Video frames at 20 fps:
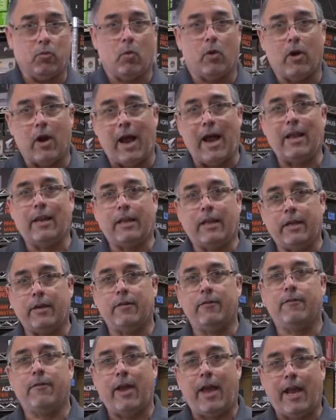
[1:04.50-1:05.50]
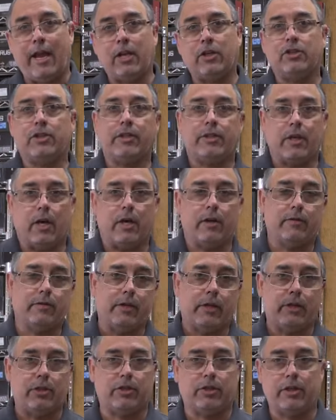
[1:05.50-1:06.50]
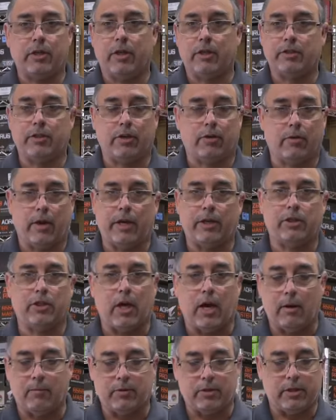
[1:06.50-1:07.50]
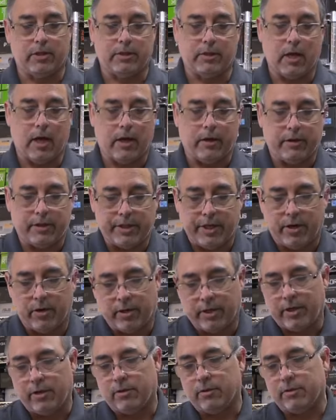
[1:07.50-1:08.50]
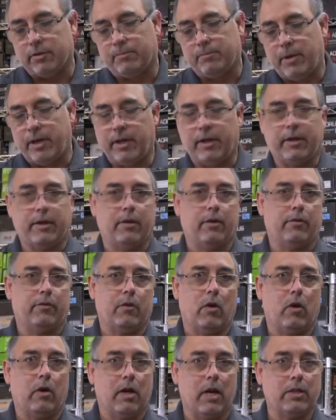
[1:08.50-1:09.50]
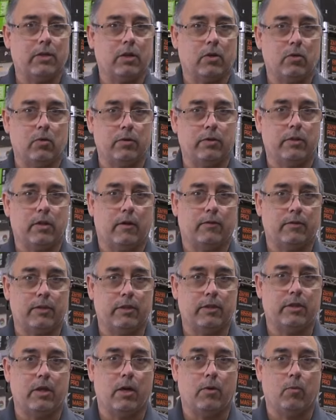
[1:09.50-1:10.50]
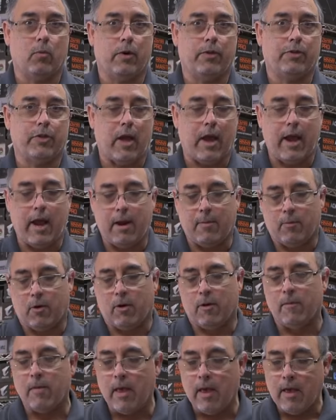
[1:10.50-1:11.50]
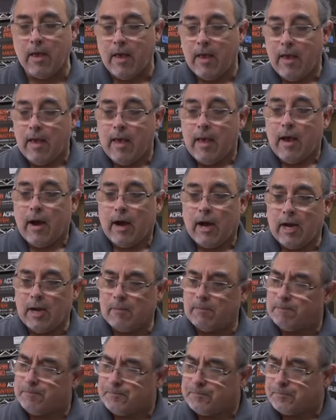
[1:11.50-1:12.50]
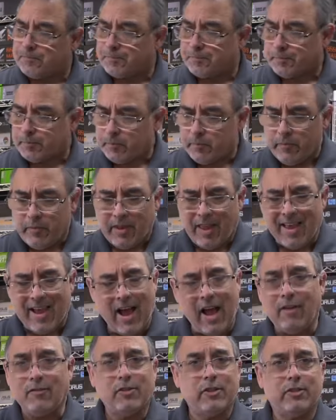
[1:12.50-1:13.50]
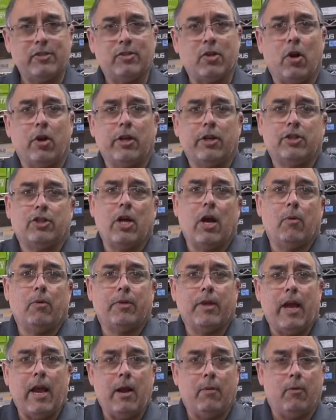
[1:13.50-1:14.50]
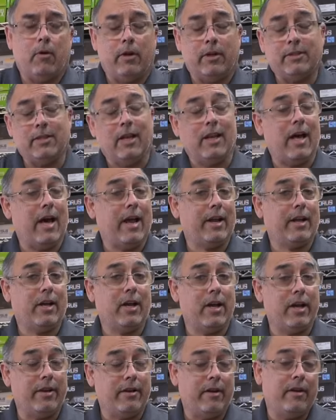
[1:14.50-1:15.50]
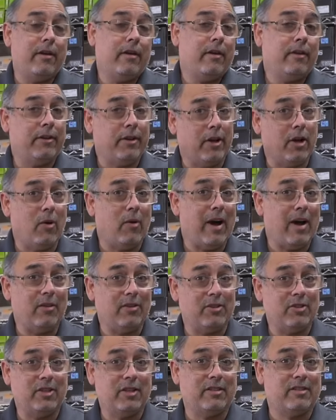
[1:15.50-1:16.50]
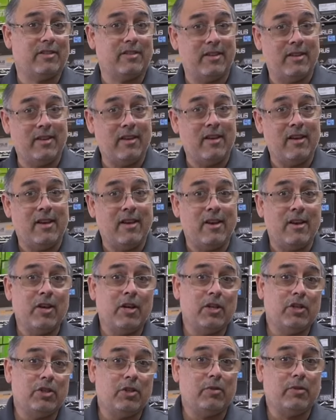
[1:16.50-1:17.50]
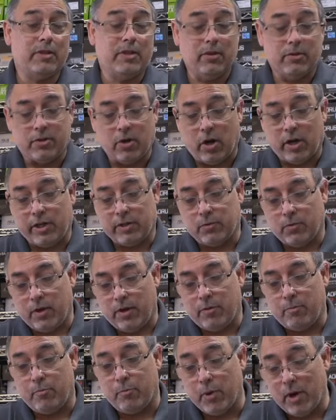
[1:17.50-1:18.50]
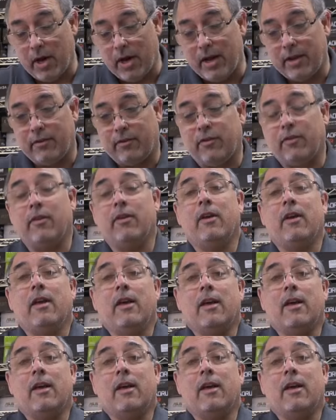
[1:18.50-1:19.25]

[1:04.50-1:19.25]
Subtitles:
where I live. Angie does, and she does a great job. She's got deer kills, pig kills, all kinds of cool stuff she's done with the hammer. I've just target shot with the hammer. It's a lot of gun to go out and just shoot steel targets with. But